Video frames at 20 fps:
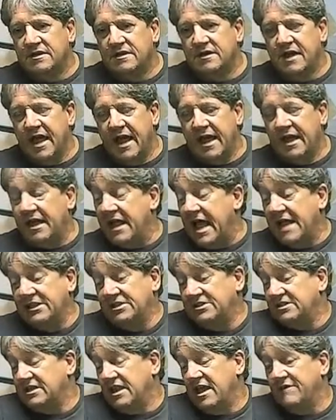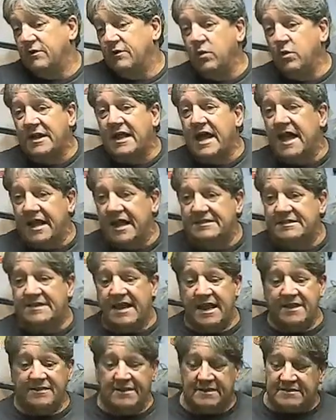I just love it when guys
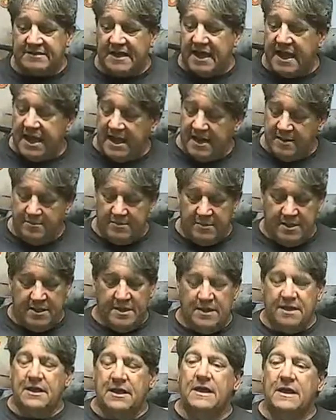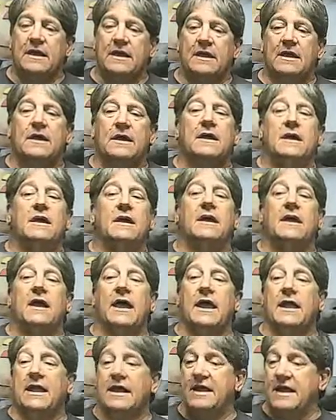take the time.
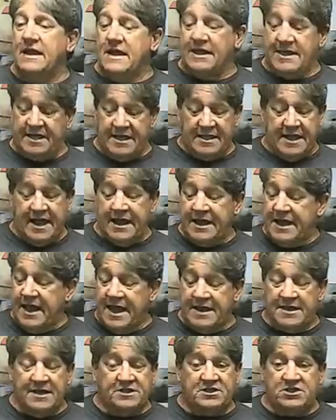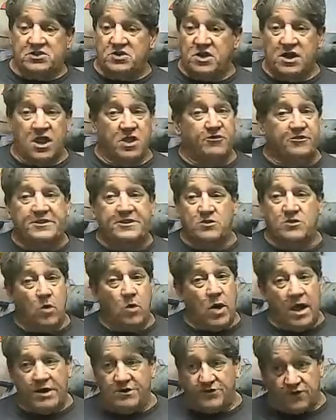And again, this is another reason
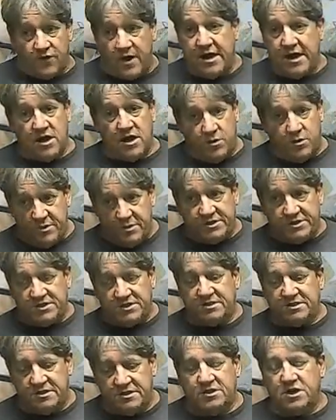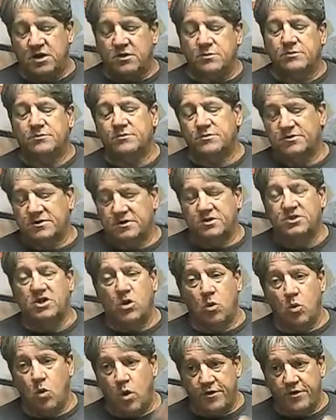why Draco is, you know, so
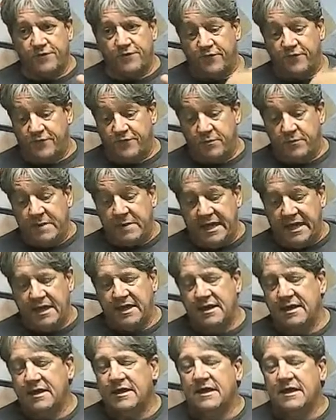wonderful for me,